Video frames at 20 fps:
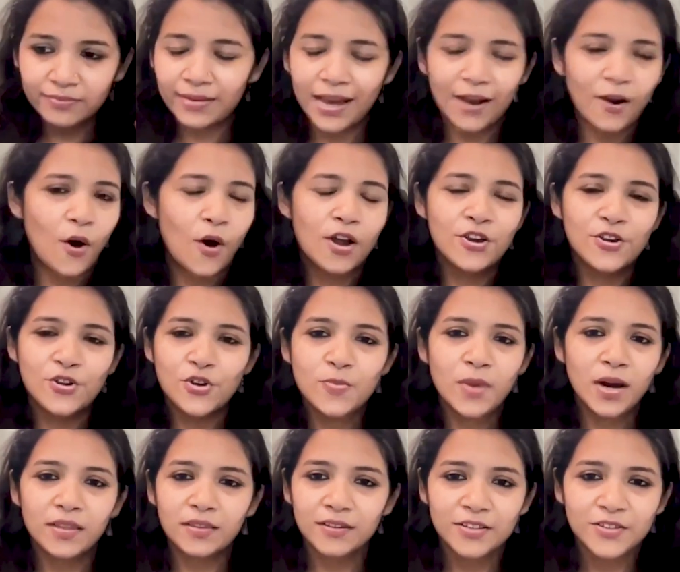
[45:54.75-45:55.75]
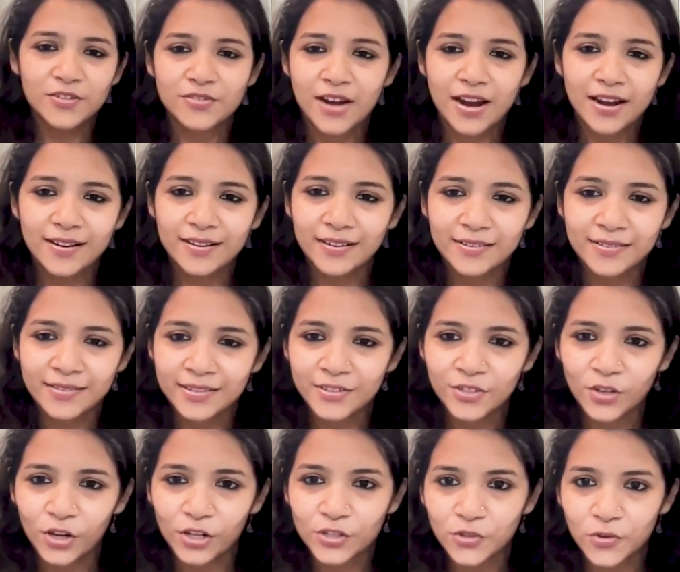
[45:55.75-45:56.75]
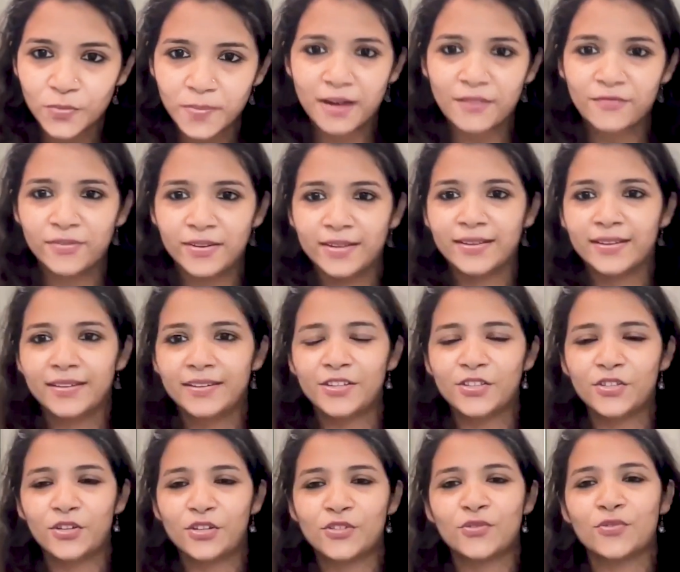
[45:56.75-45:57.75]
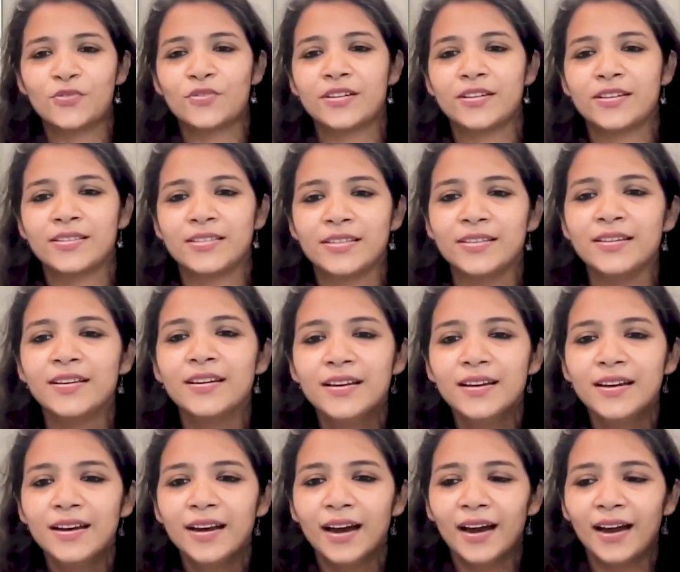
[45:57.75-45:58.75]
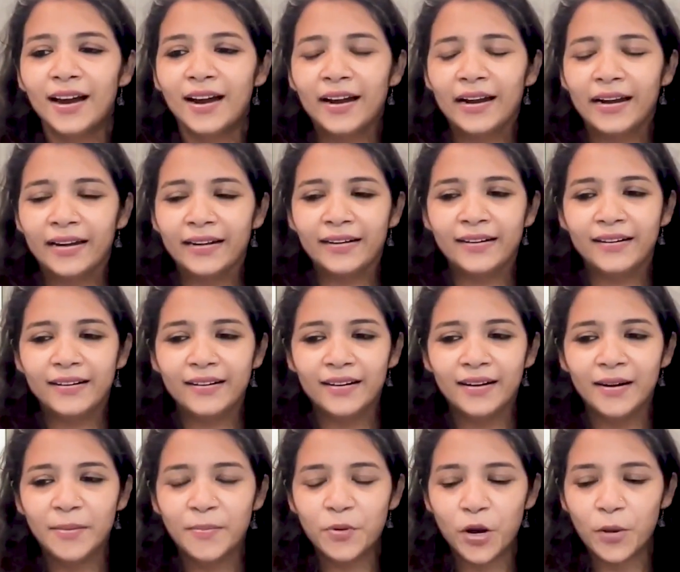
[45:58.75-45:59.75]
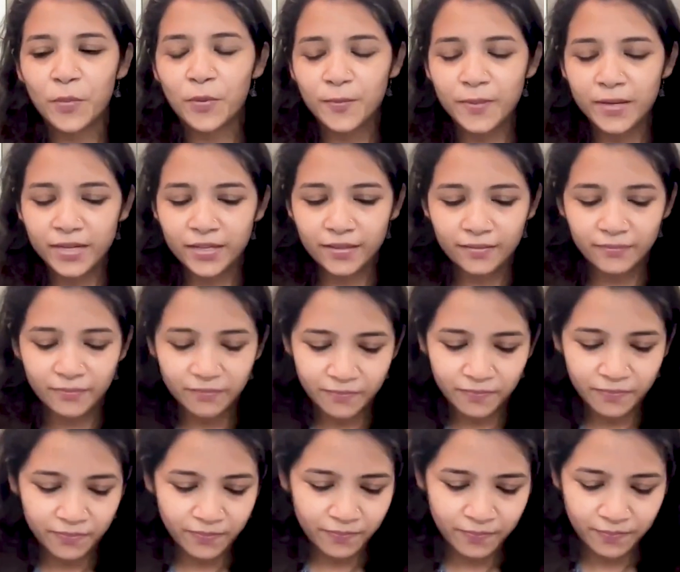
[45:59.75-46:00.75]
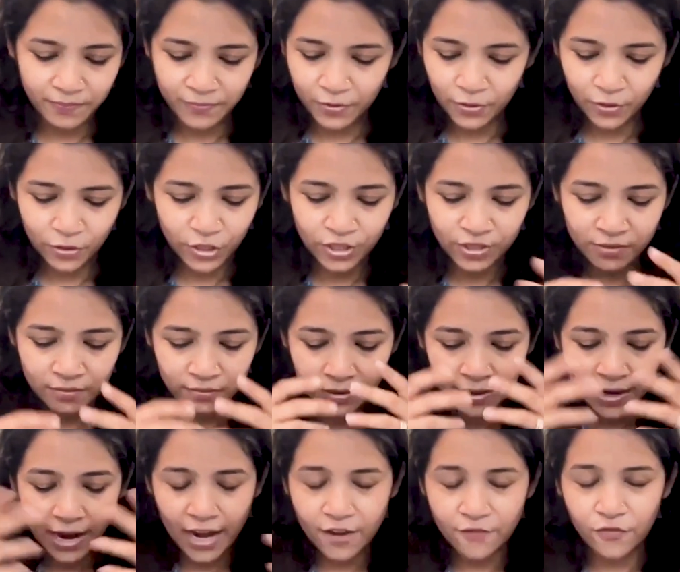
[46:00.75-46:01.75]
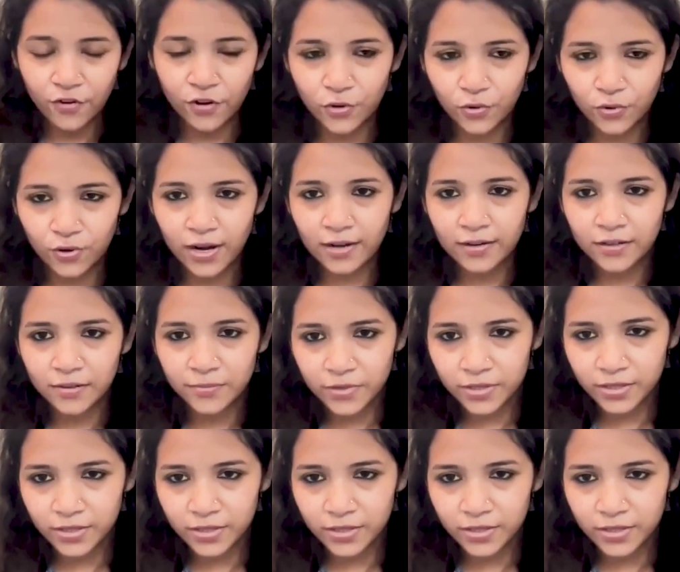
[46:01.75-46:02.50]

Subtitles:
like all new mothers, right? It's also baffling and it's also crazy, and probably just crying for no random